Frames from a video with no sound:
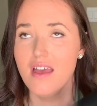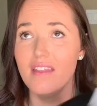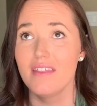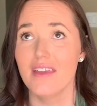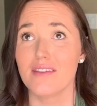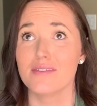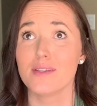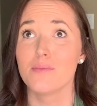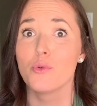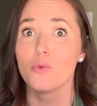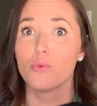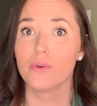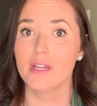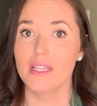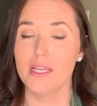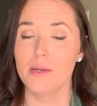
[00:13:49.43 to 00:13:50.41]
They have some
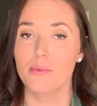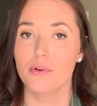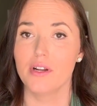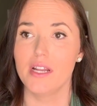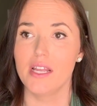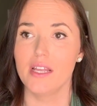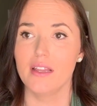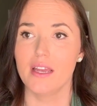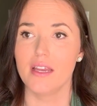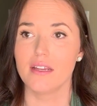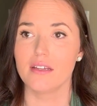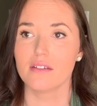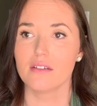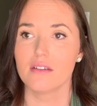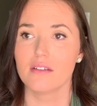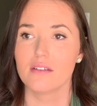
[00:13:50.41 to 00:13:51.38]
really pretty,
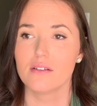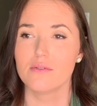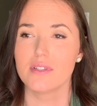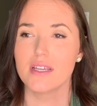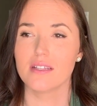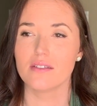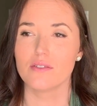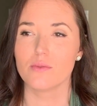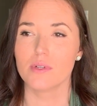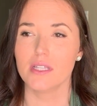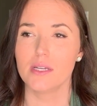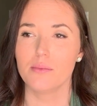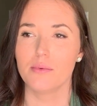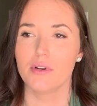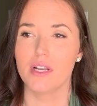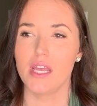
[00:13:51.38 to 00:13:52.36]
there's like this really
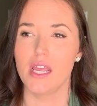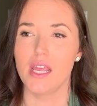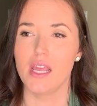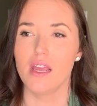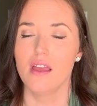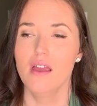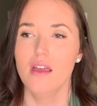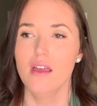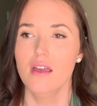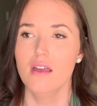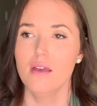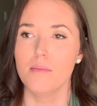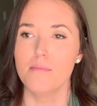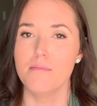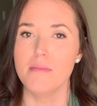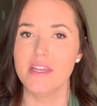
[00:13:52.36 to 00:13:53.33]
pretty
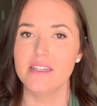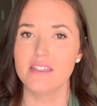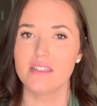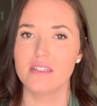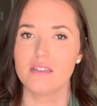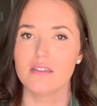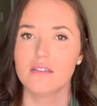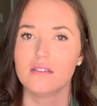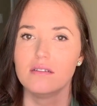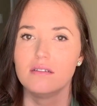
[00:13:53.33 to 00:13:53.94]
mint